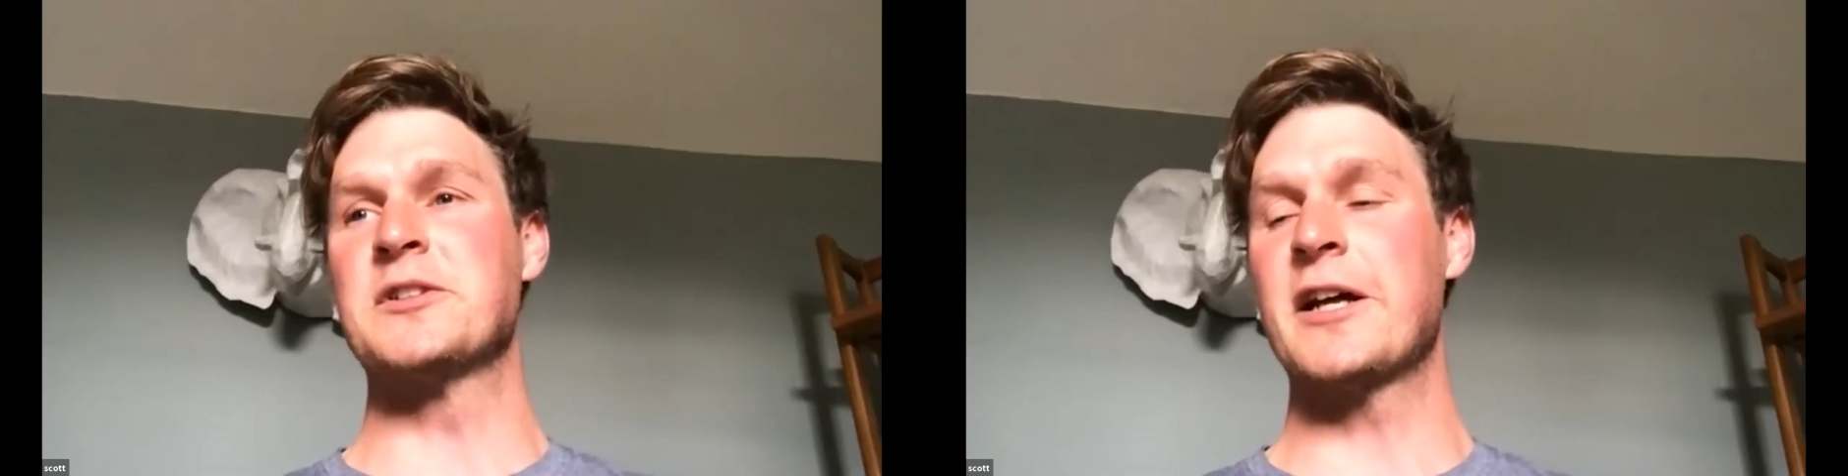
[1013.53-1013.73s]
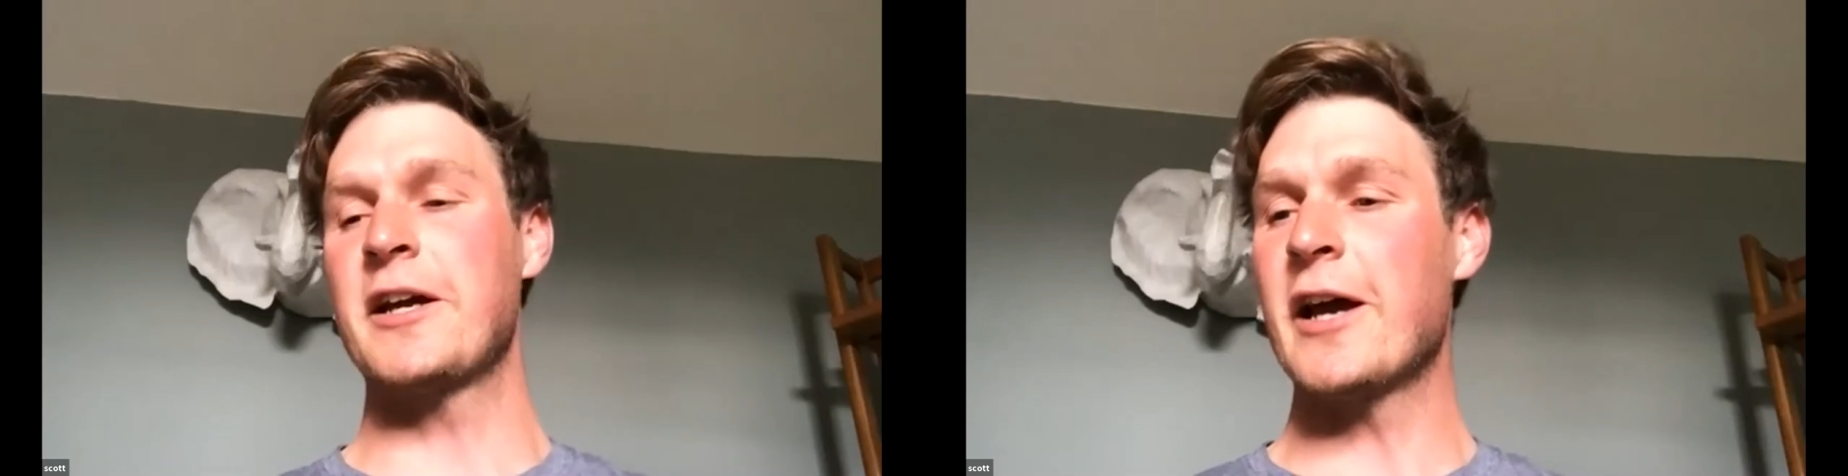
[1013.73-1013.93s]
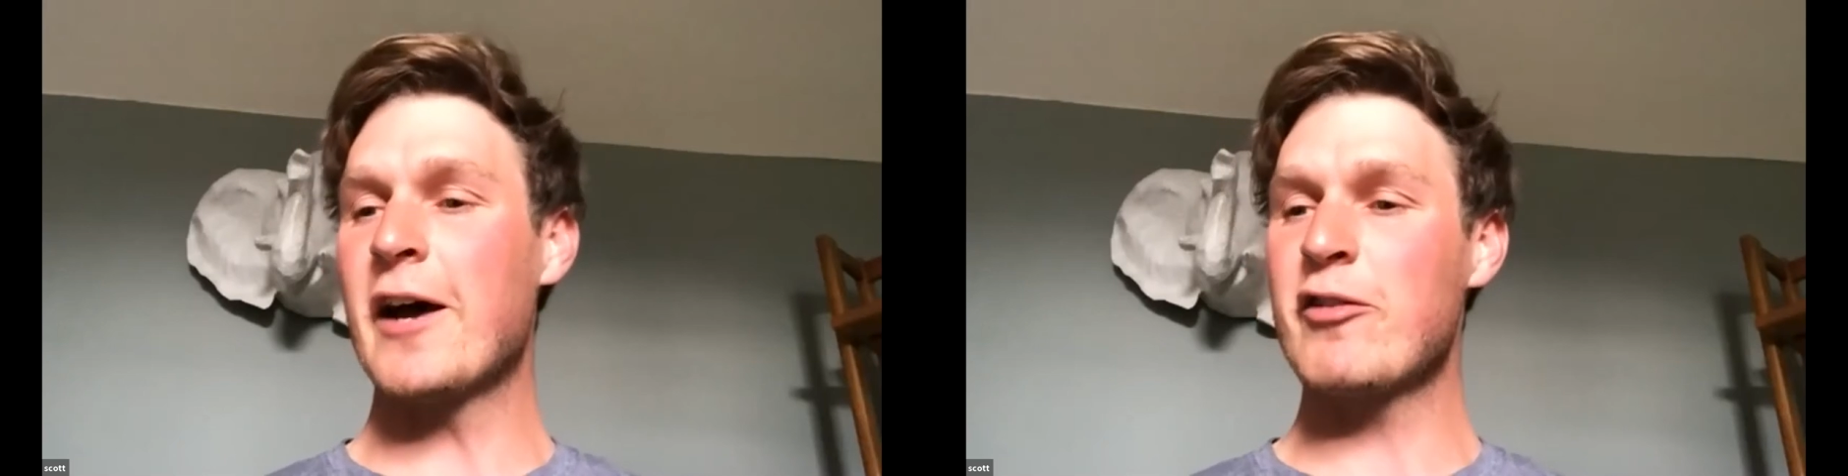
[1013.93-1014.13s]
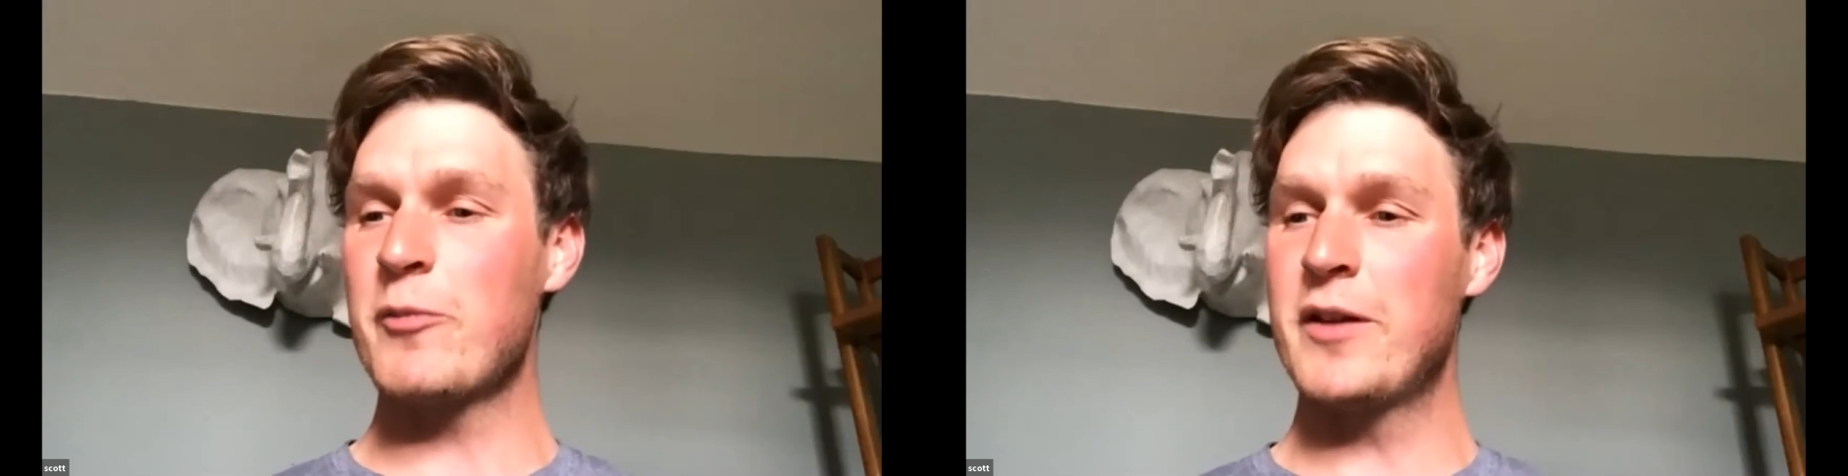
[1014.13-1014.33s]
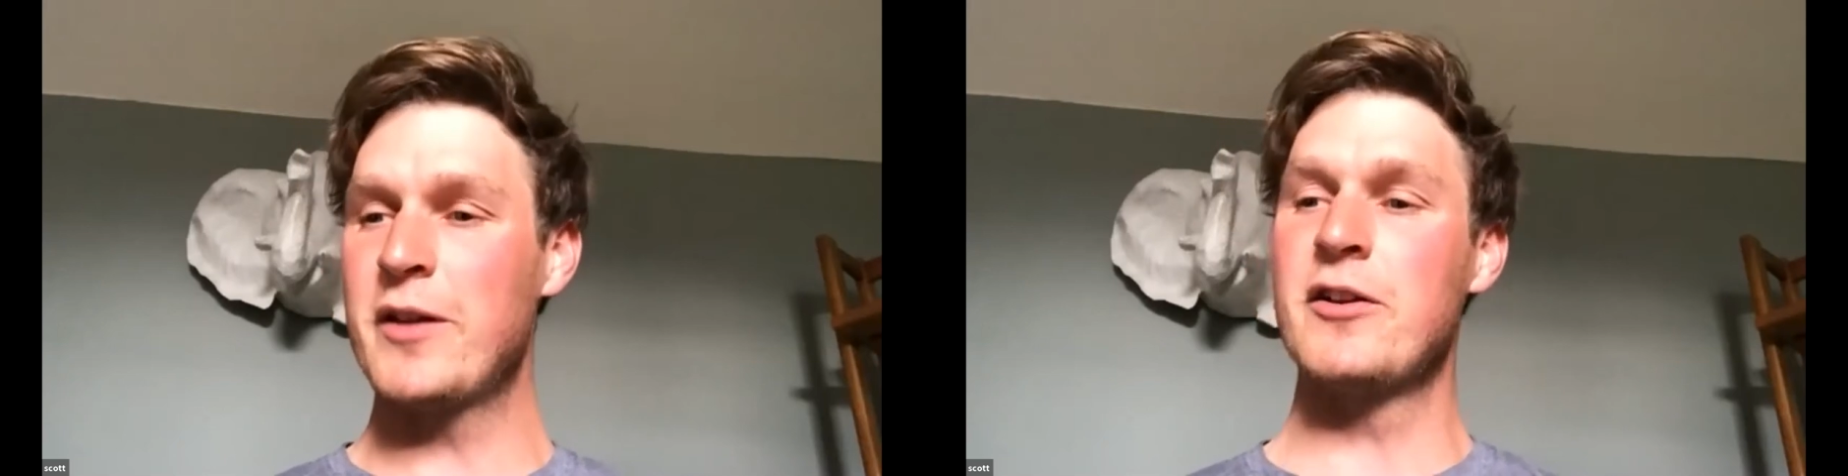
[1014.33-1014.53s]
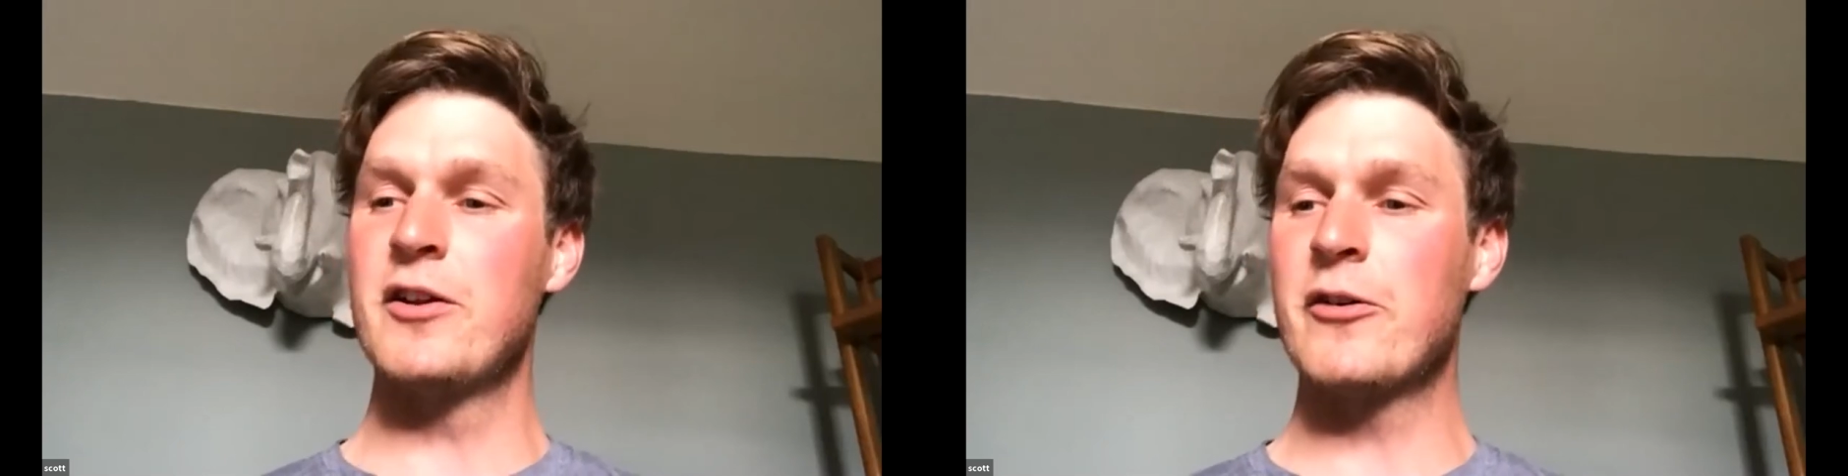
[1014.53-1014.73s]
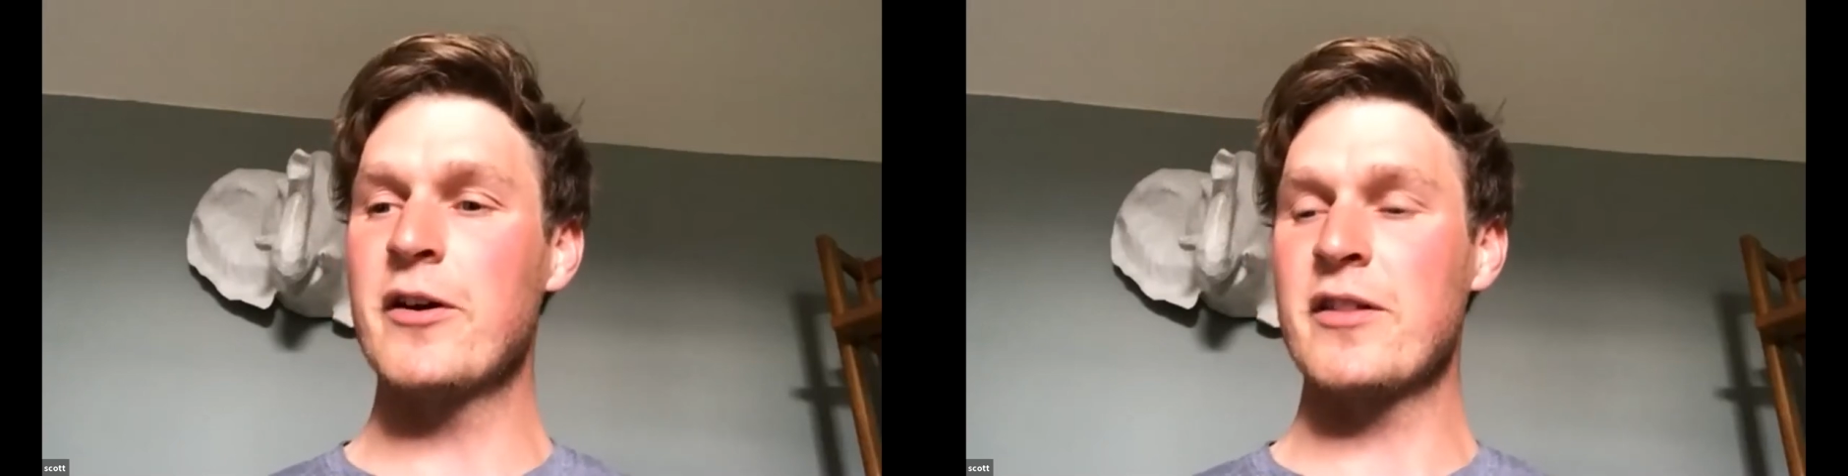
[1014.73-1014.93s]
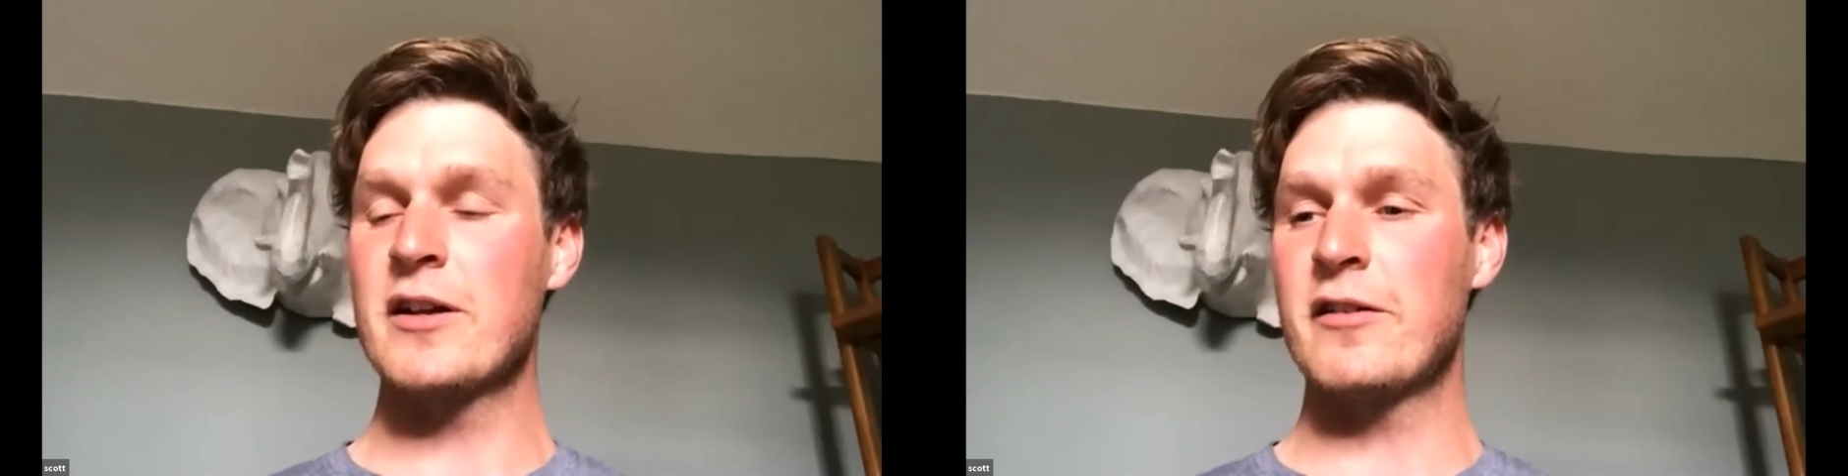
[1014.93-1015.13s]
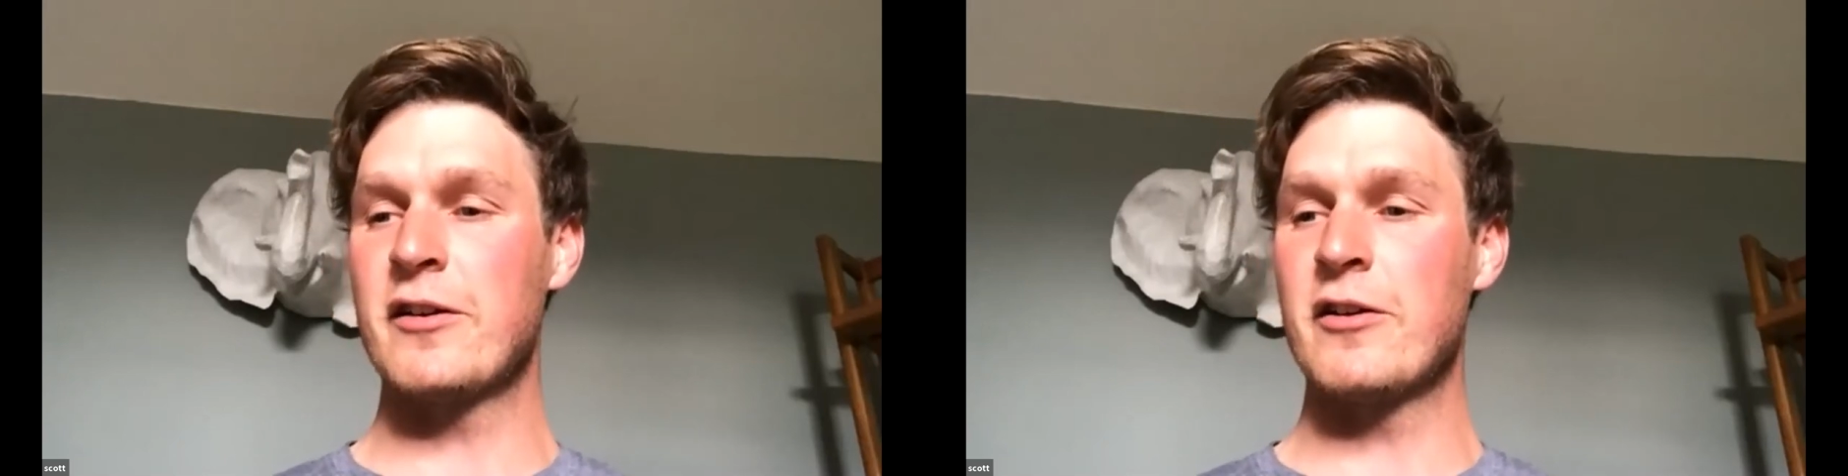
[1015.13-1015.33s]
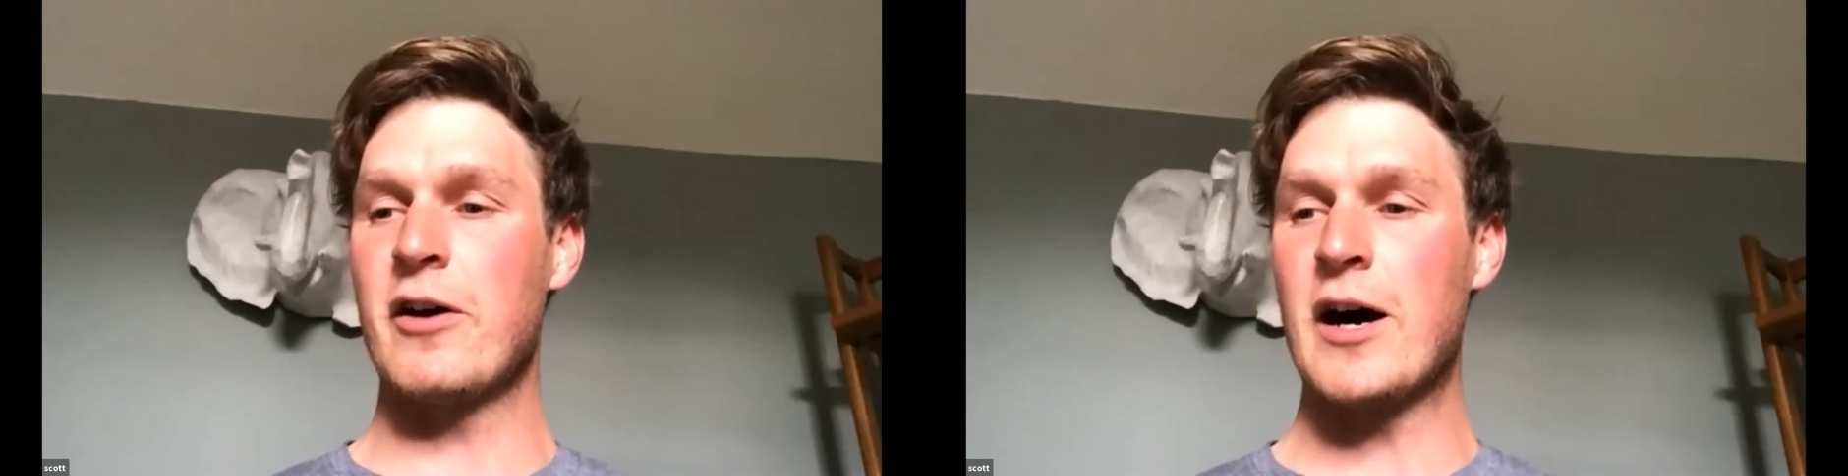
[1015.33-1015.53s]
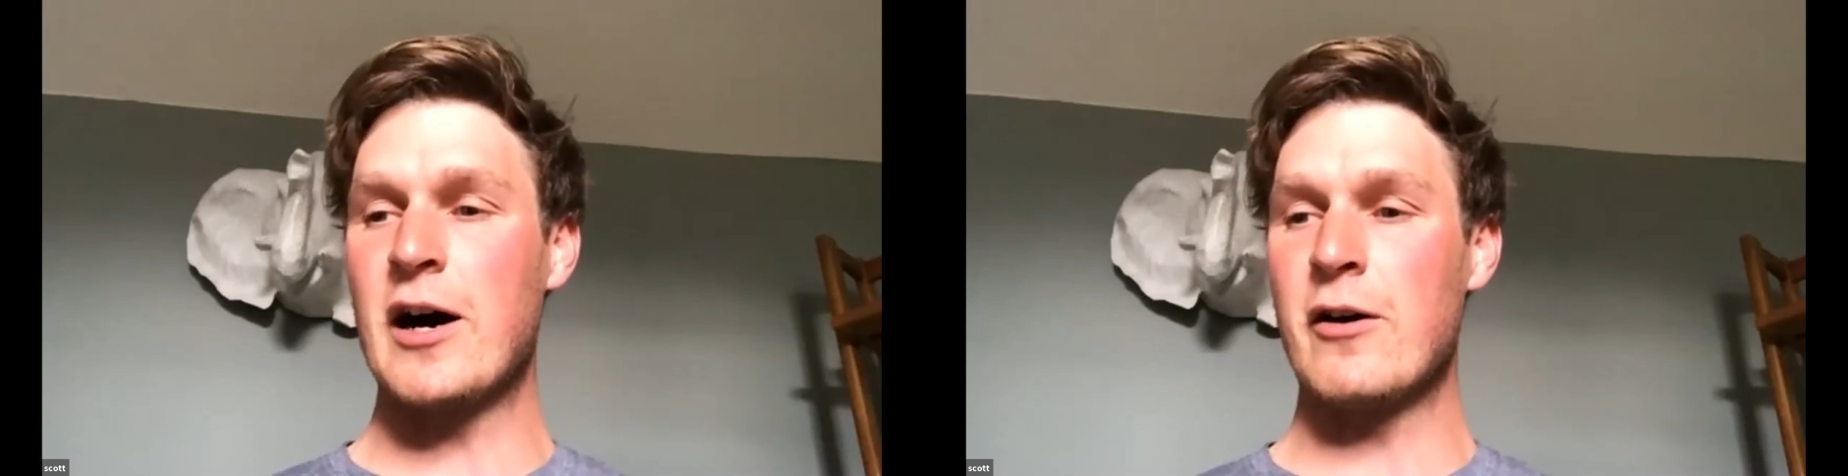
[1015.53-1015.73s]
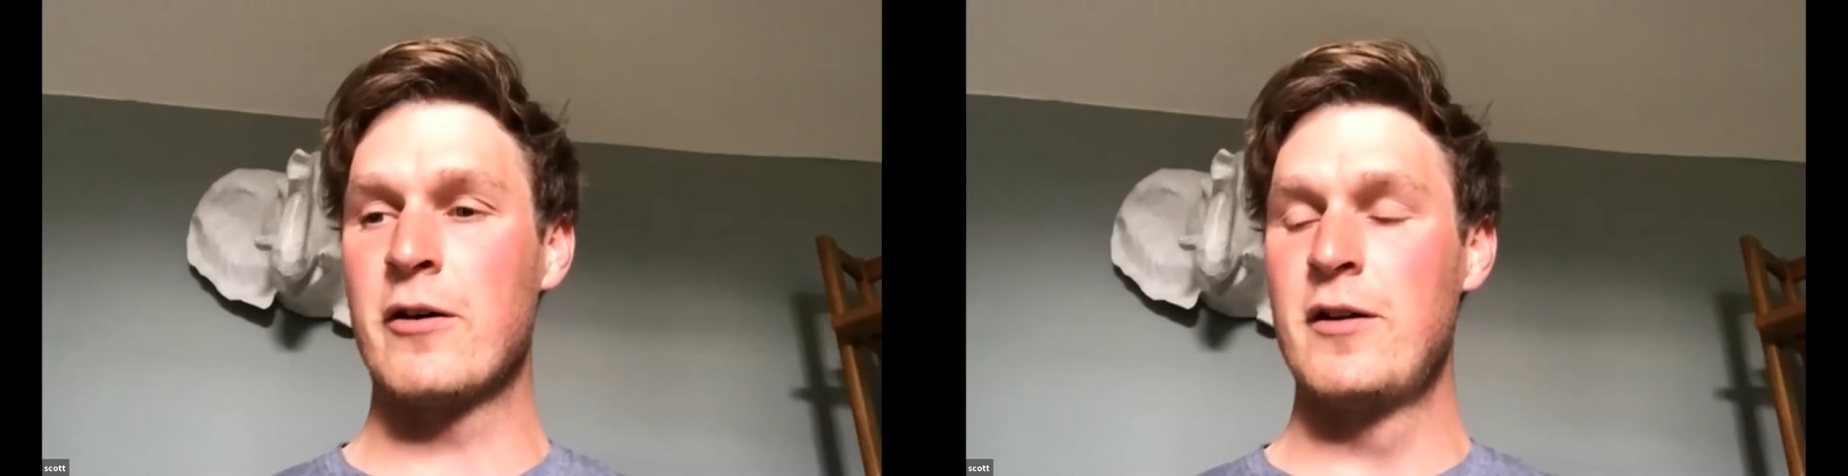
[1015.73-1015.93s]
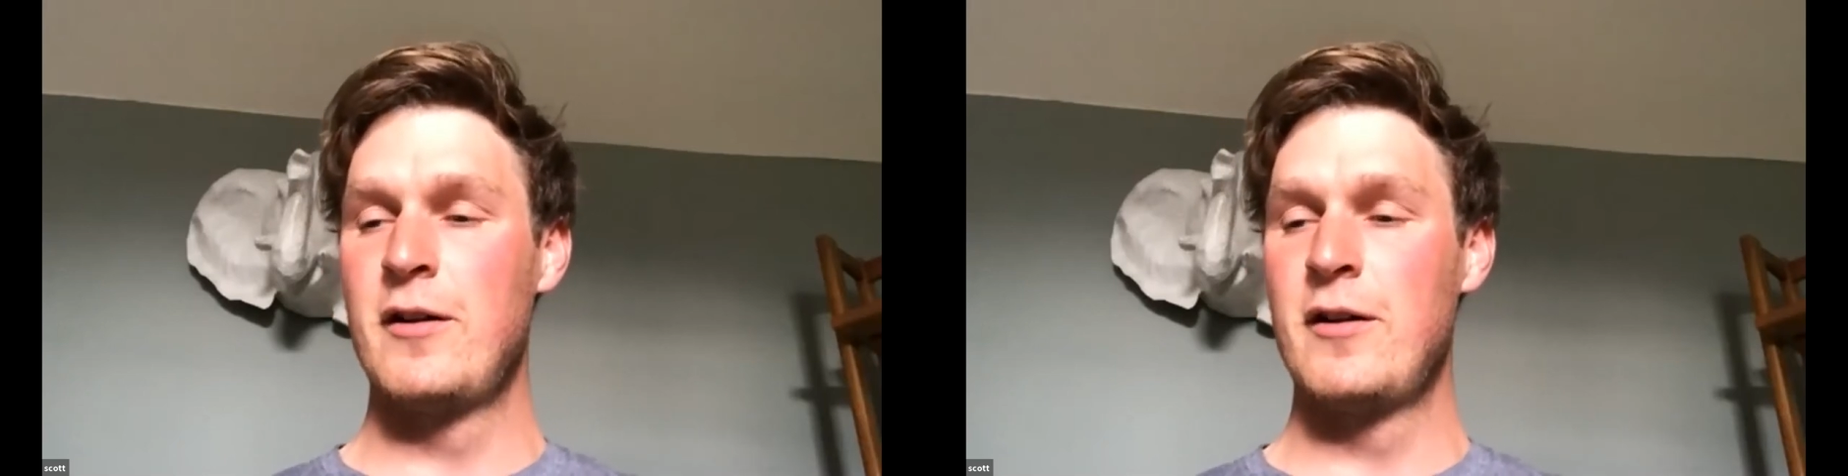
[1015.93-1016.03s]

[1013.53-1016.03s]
Like you have to be in the know, I think, to know how